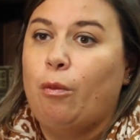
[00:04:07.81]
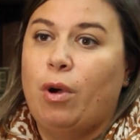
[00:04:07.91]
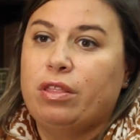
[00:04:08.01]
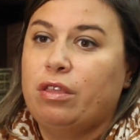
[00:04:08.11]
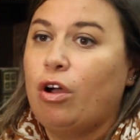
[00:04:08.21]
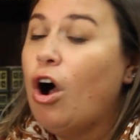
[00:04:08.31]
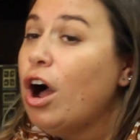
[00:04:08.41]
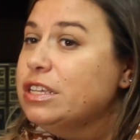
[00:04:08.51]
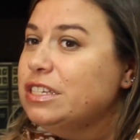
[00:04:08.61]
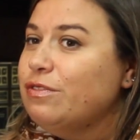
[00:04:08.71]
what the
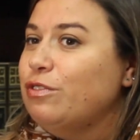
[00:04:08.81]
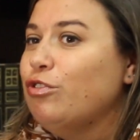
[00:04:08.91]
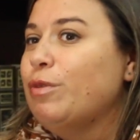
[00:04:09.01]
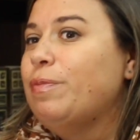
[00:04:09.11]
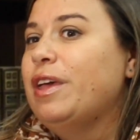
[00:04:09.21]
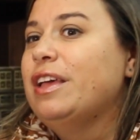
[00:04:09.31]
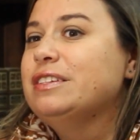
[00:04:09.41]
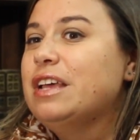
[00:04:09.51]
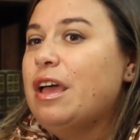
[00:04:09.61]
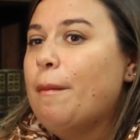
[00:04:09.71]
cost of the trip
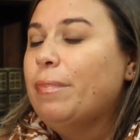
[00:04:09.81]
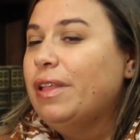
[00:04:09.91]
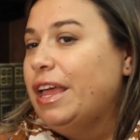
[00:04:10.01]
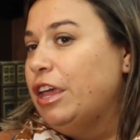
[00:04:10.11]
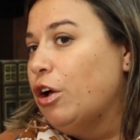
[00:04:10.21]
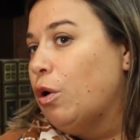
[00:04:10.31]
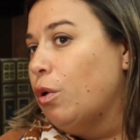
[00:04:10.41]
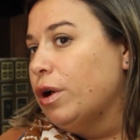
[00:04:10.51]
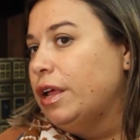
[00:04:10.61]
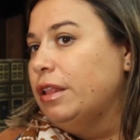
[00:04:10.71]
is, planning
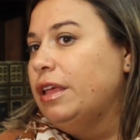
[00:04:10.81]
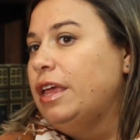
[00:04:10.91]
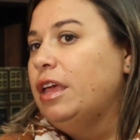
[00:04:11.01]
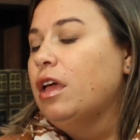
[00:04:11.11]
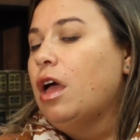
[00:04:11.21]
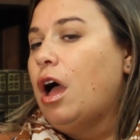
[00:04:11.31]
accordingly,